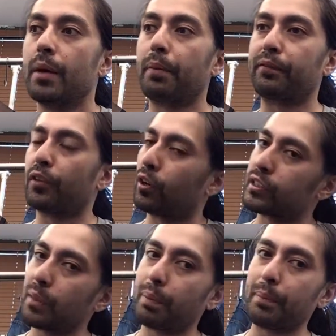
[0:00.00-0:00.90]
But there are
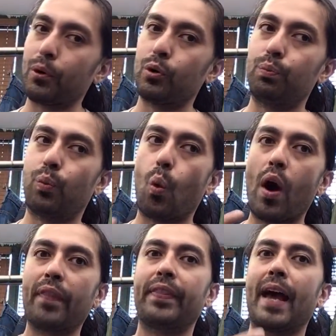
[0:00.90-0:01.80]
some people who
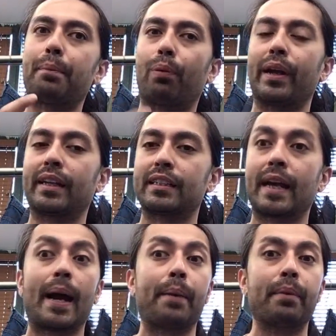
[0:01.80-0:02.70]
want that break in
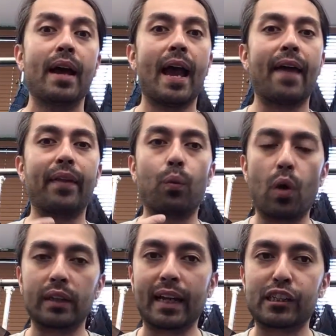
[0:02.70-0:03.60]
time and they
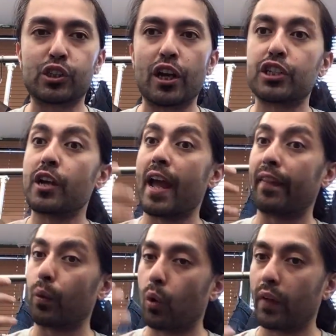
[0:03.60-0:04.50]
want that stretch
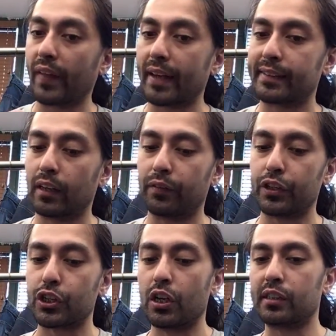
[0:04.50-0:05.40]
and they want that selvage.